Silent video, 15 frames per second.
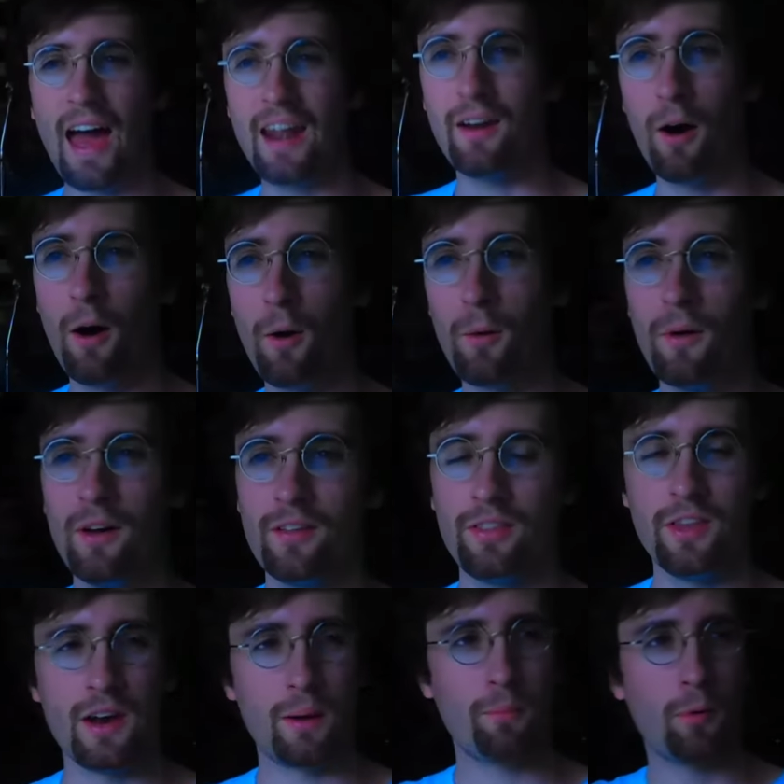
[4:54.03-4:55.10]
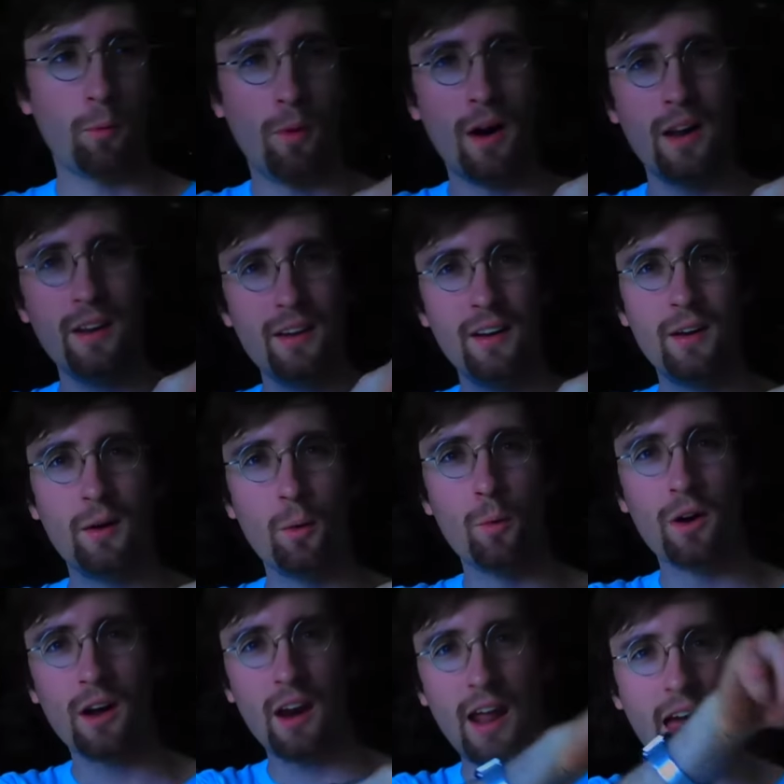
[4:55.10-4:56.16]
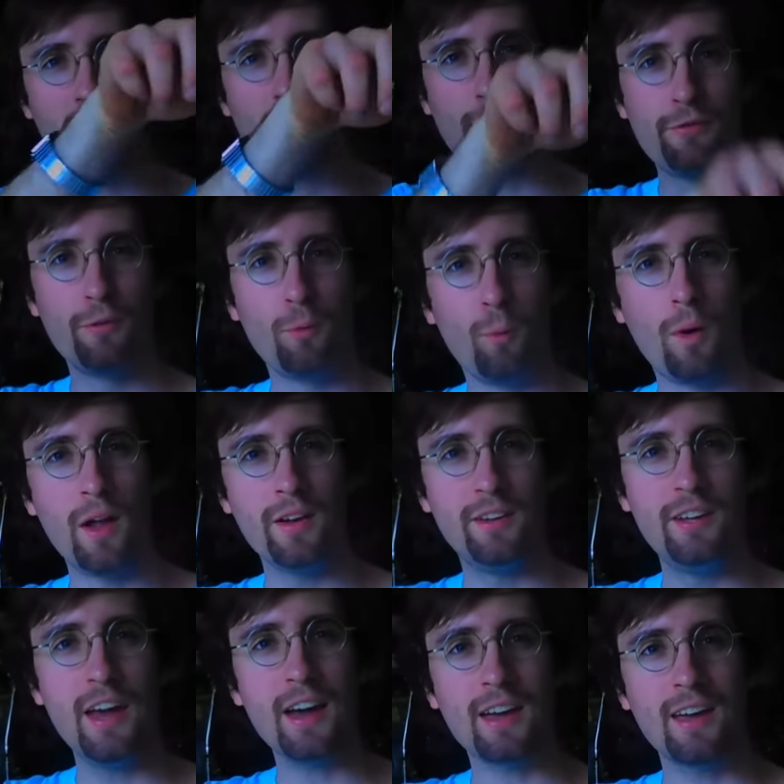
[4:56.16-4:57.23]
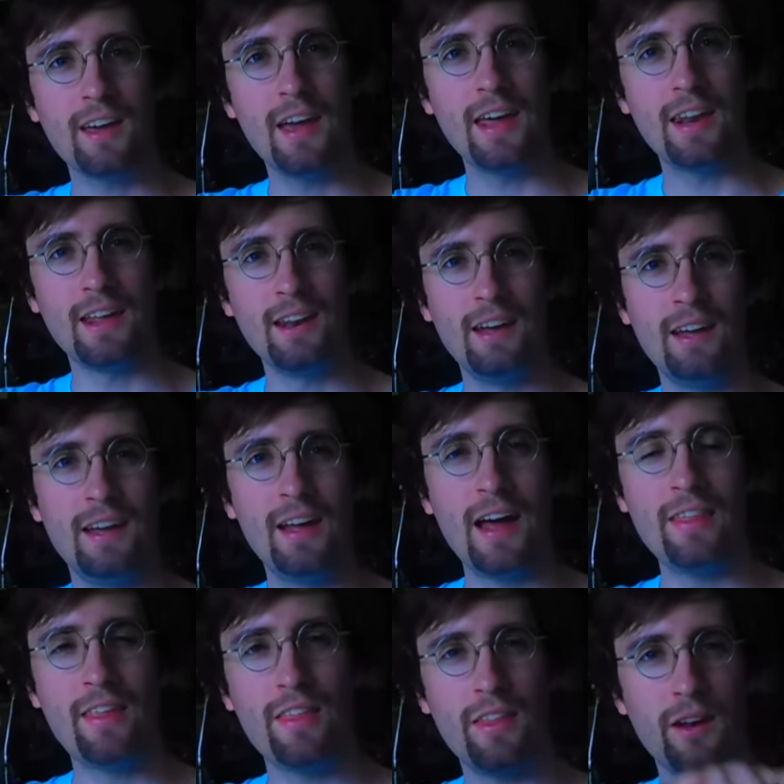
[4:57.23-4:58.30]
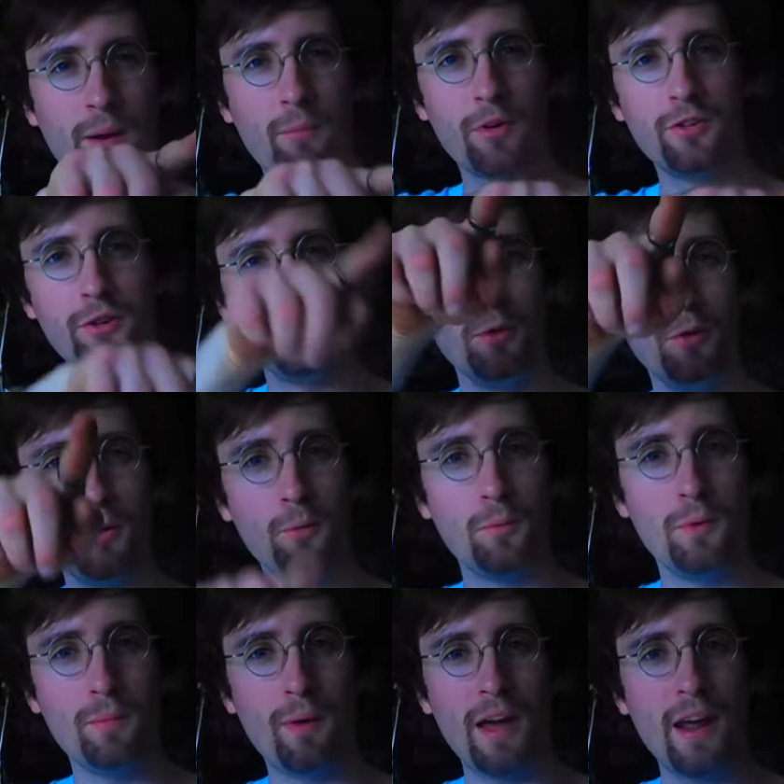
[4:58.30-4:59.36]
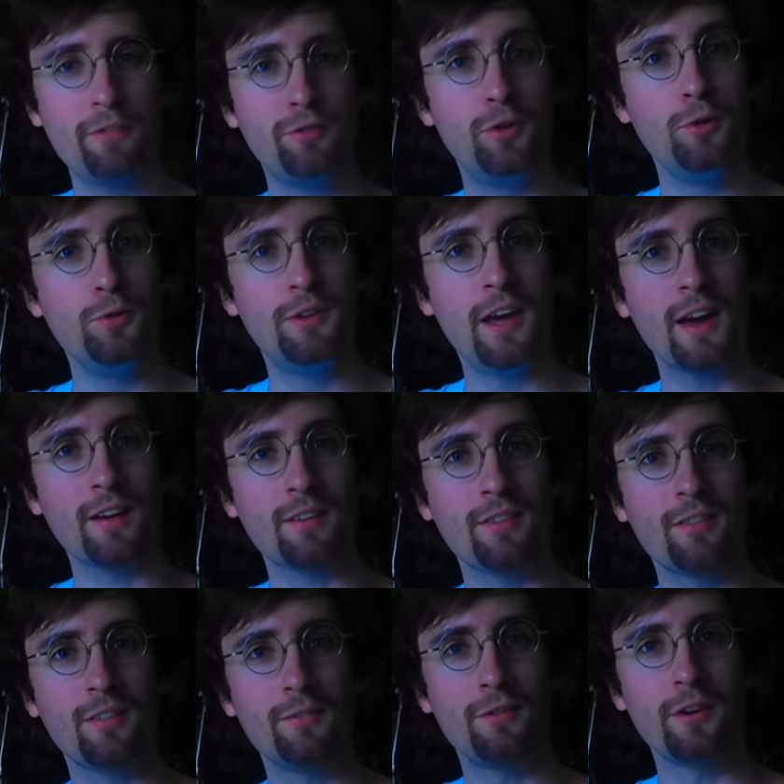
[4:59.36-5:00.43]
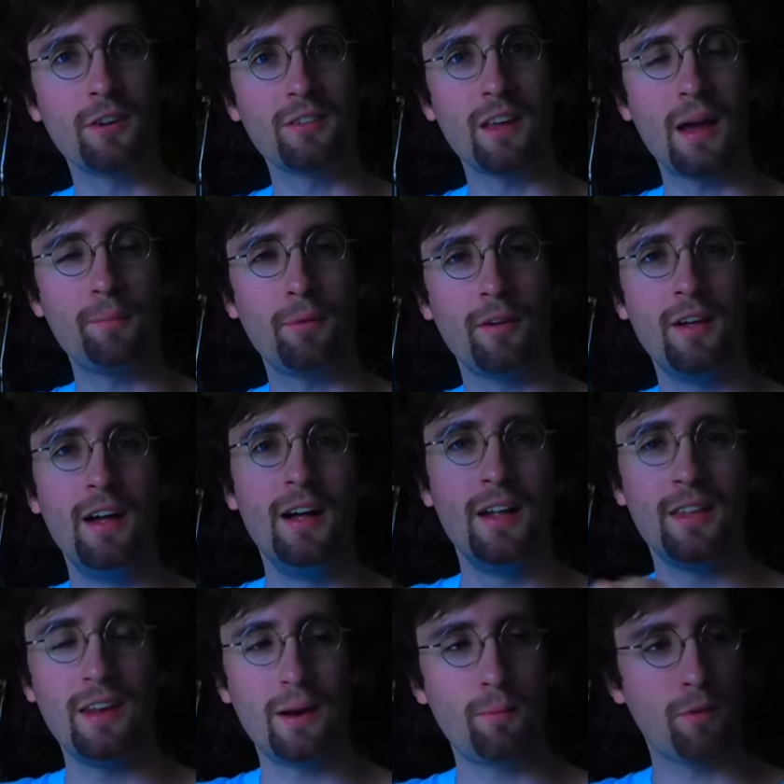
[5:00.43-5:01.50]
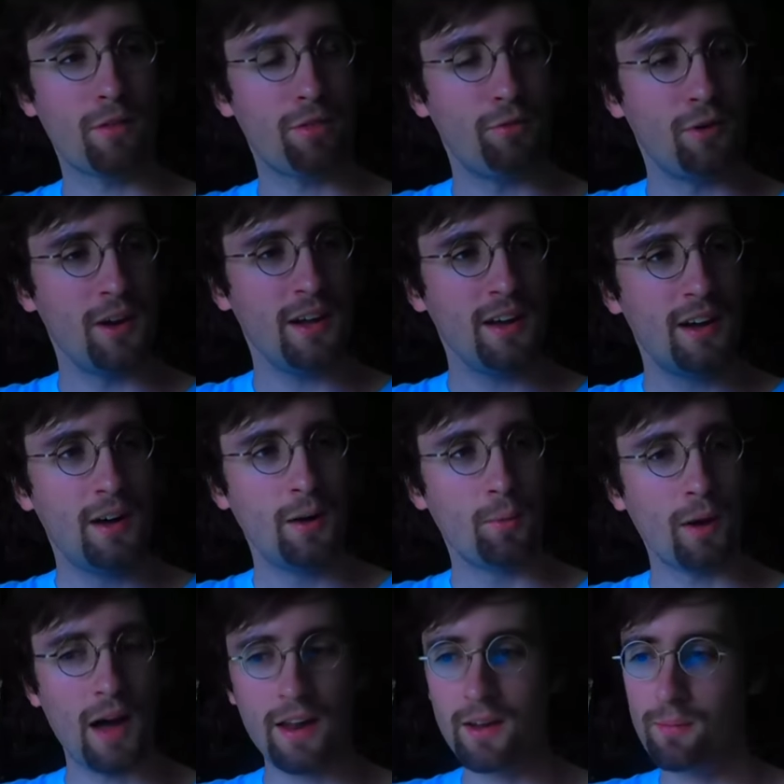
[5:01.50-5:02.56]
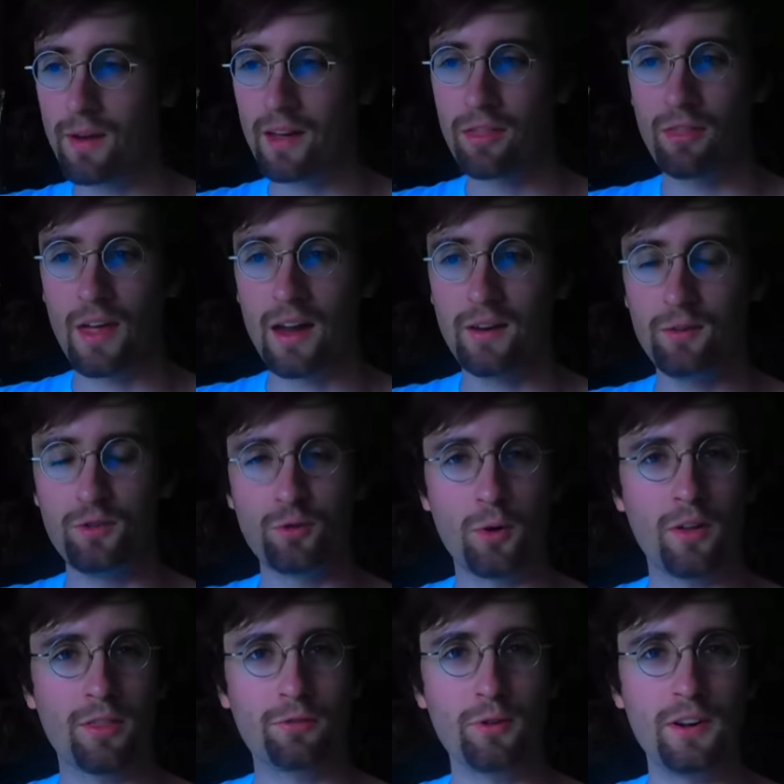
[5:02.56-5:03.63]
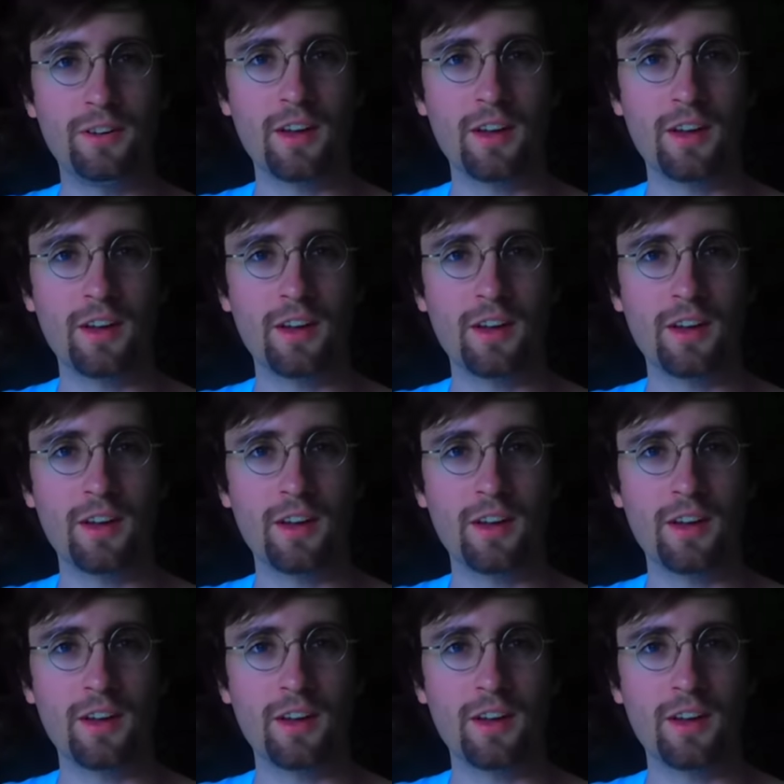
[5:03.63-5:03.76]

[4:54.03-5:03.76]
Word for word: And oh, the number one, we're going to have one tick in it, and then the number two, we might have two ticks, for example, The number three, well, how do you make, how do you join three